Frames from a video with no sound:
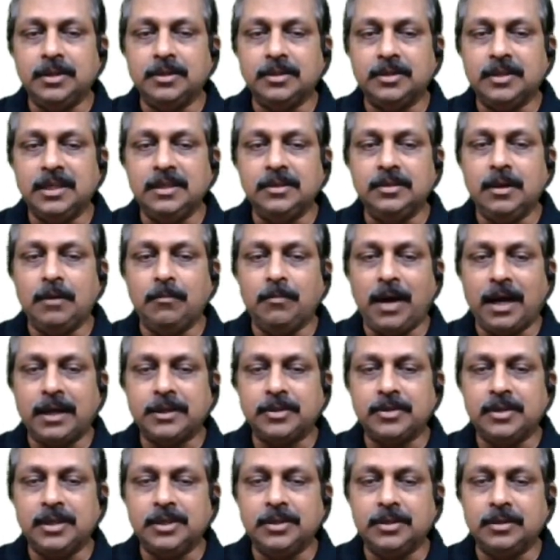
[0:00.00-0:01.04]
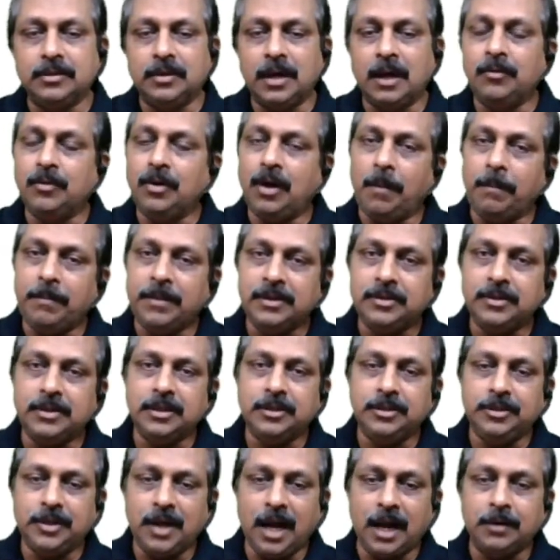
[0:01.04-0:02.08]
since the vaccination drive commenced in
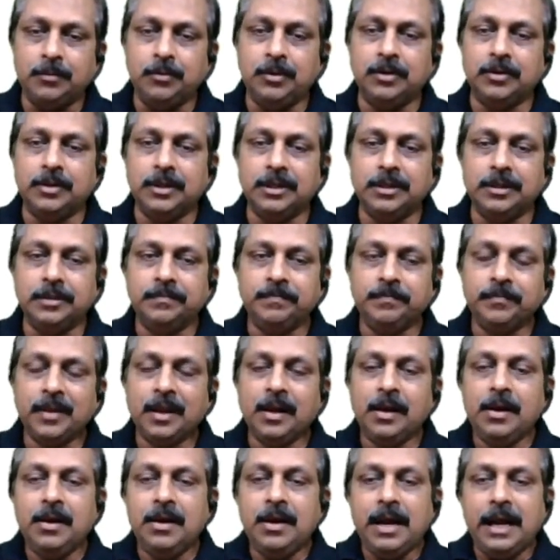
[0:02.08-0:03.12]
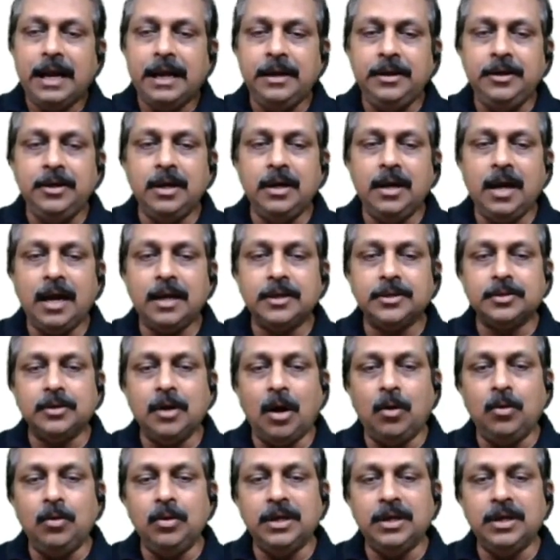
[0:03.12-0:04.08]
January, India has now